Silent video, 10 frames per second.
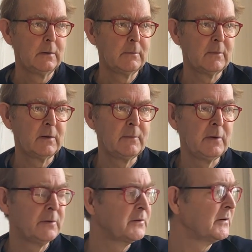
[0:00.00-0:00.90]
my
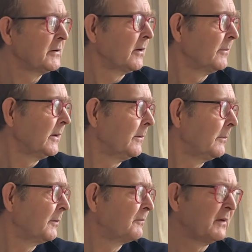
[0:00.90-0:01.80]
mood since I've been in my
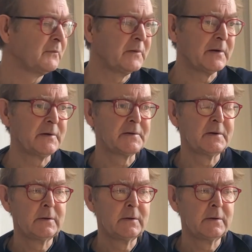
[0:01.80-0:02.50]
50s,